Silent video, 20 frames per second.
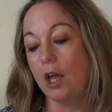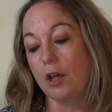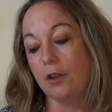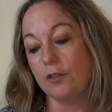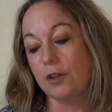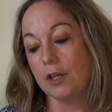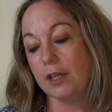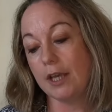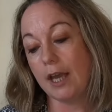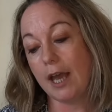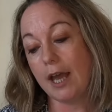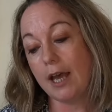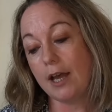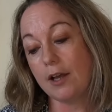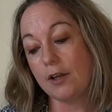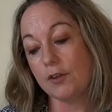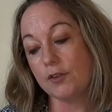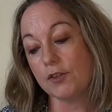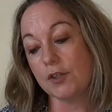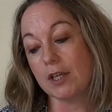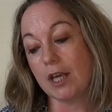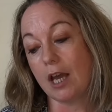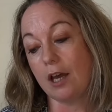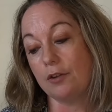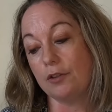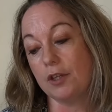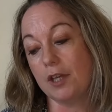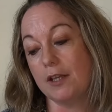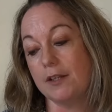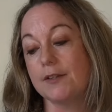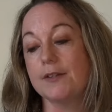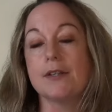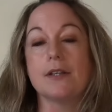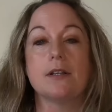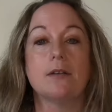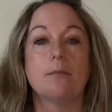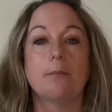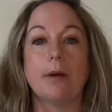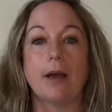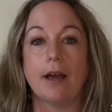The girl's Kath
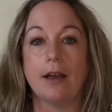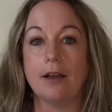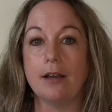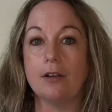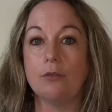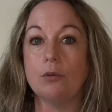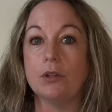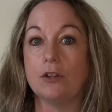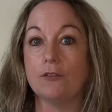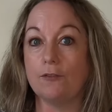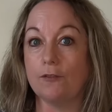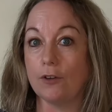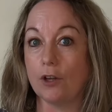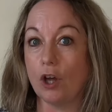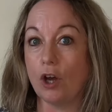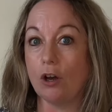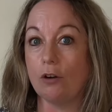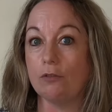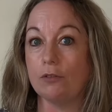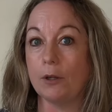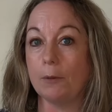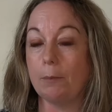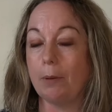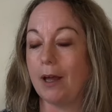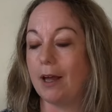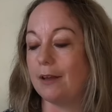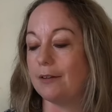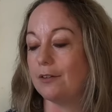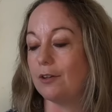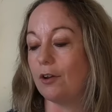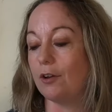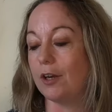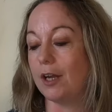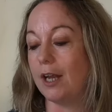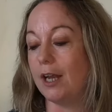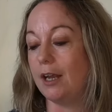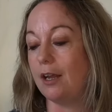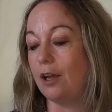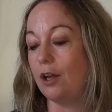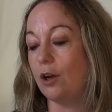Kidson bag with the floral pattern on
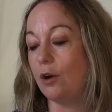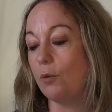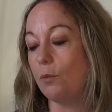it